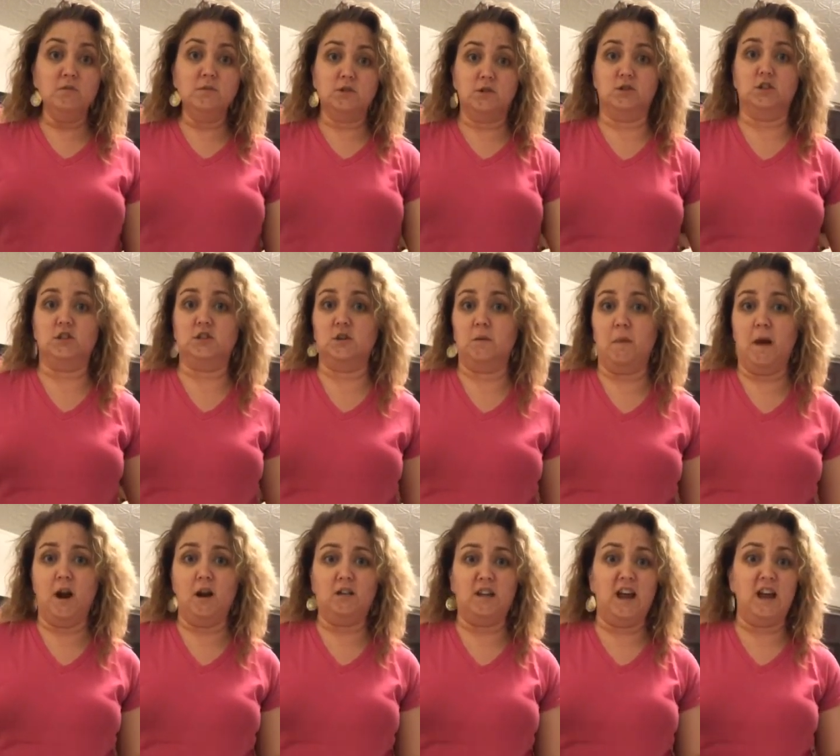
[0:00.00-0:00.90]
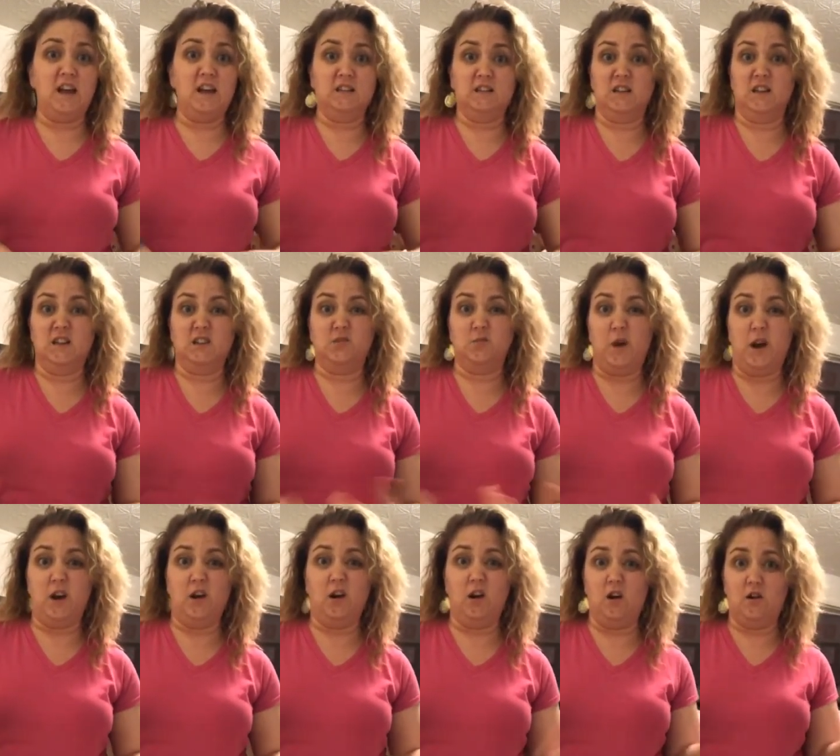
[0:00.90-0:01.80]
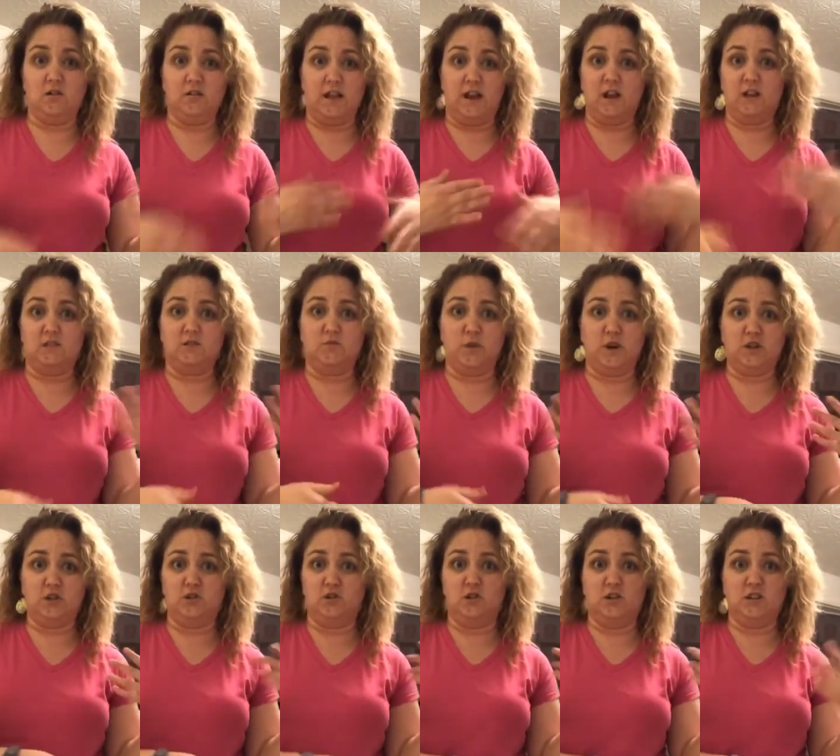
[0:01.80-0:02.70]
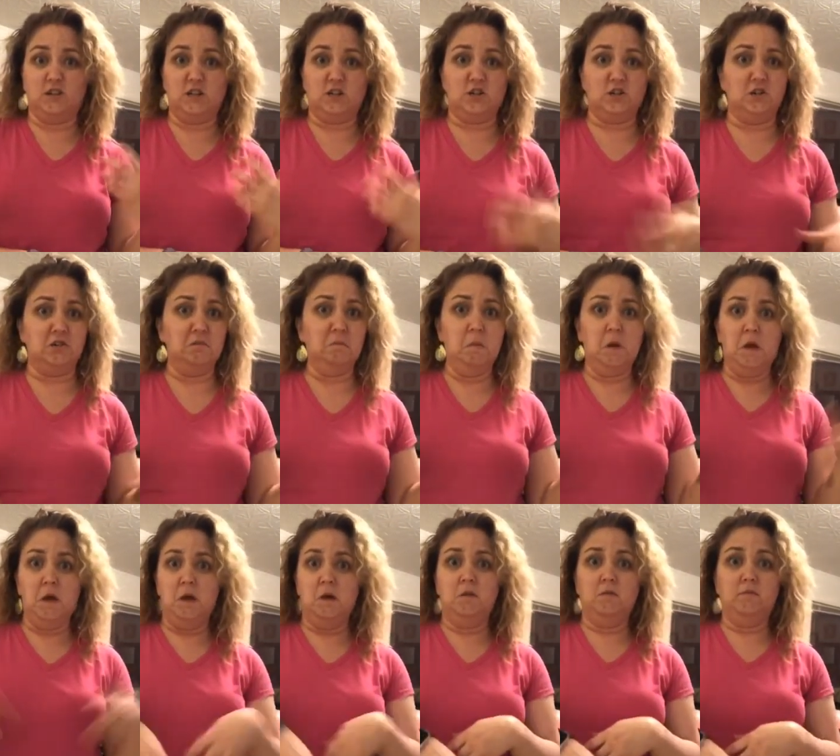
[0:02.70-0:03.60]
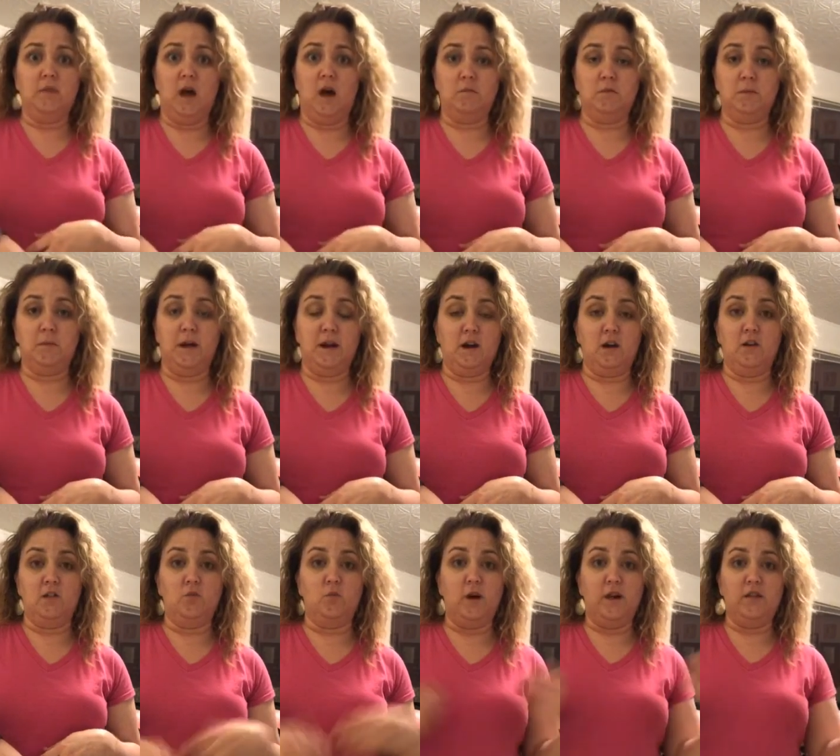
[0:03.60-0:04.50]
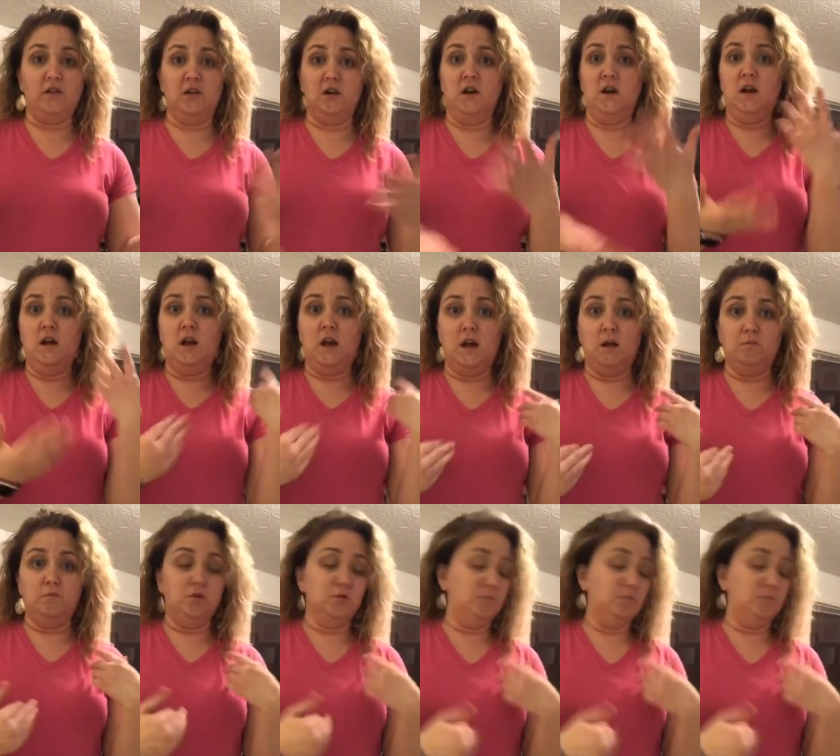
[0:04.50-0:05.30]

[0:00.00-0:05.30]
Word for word: So just a pair of leggings and a sweater, or like a sweatshirt or a t-shirt, um, depending on the weather, and boom,